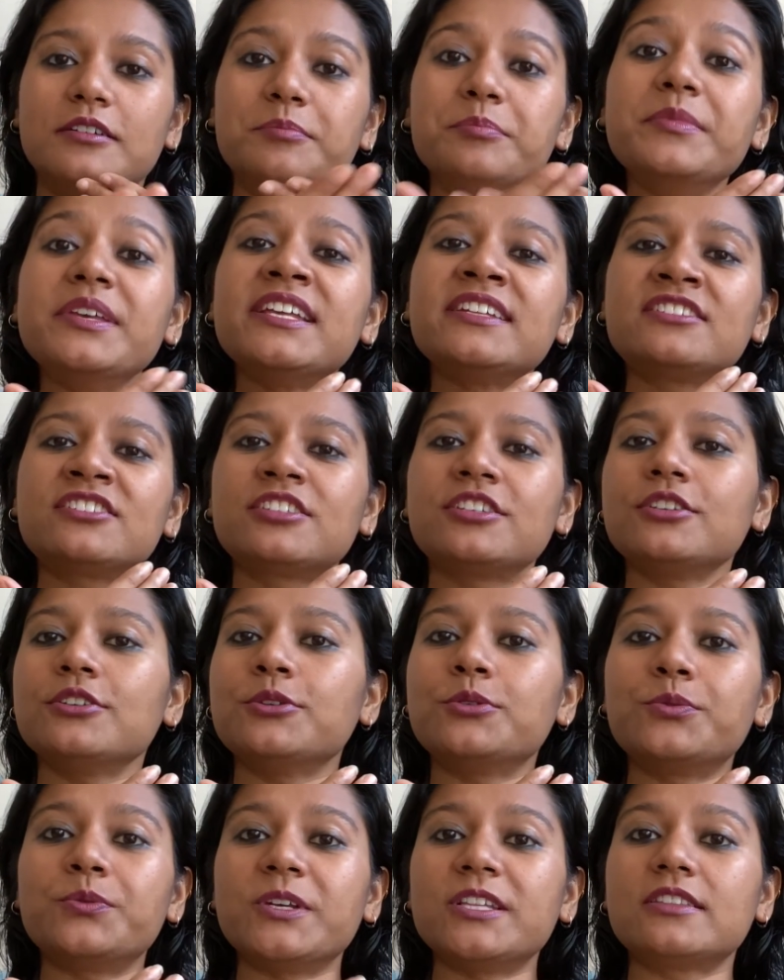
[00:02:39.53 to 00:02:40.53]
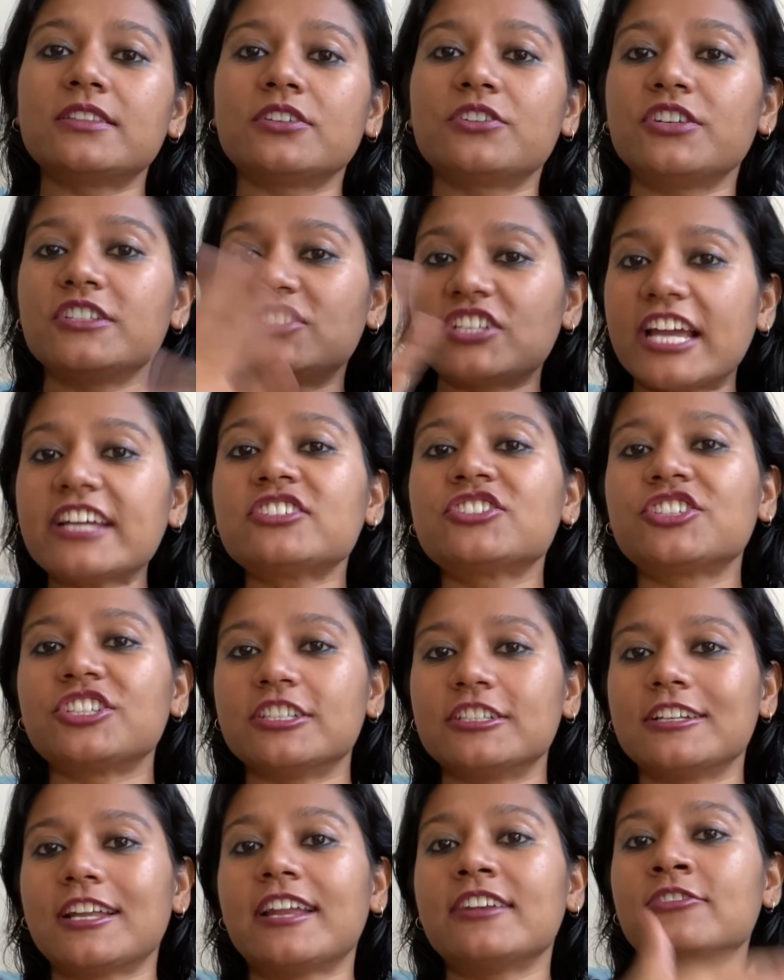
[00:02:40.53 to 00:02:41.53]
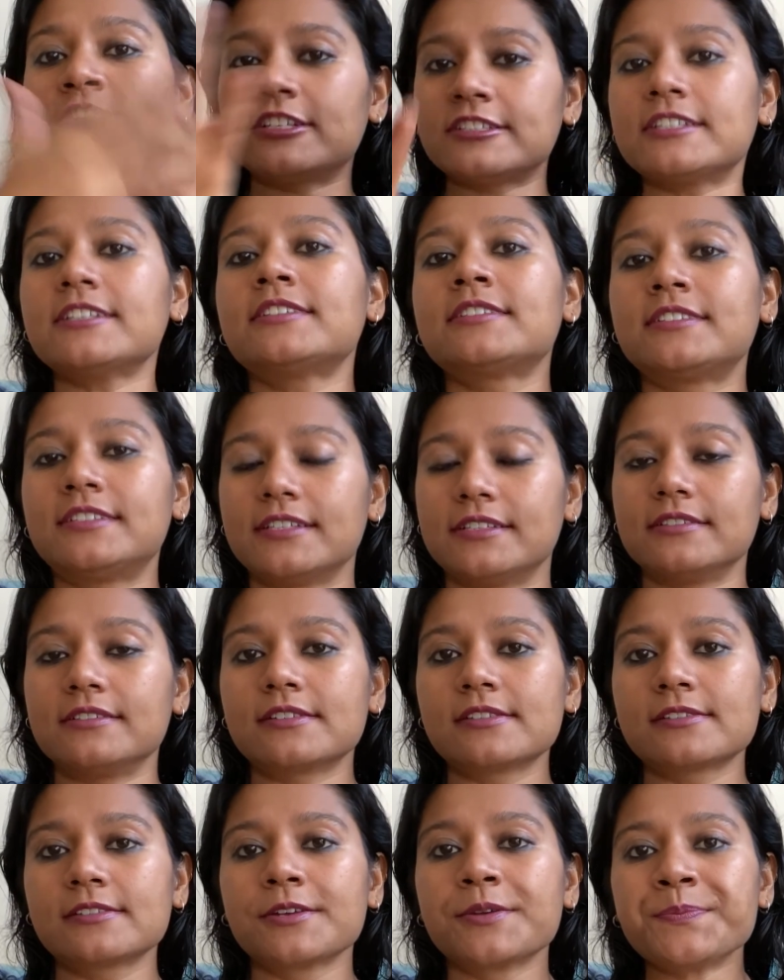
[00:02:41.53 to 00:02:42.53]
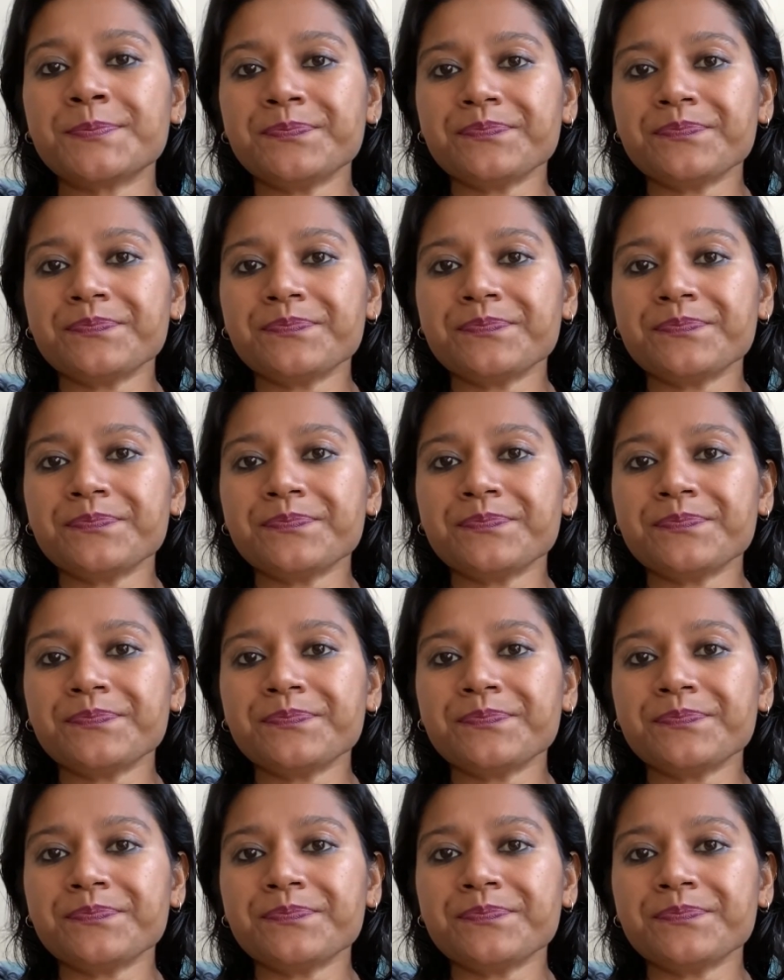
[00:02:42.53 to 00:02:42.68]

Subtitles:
meets you with rejection and resistance.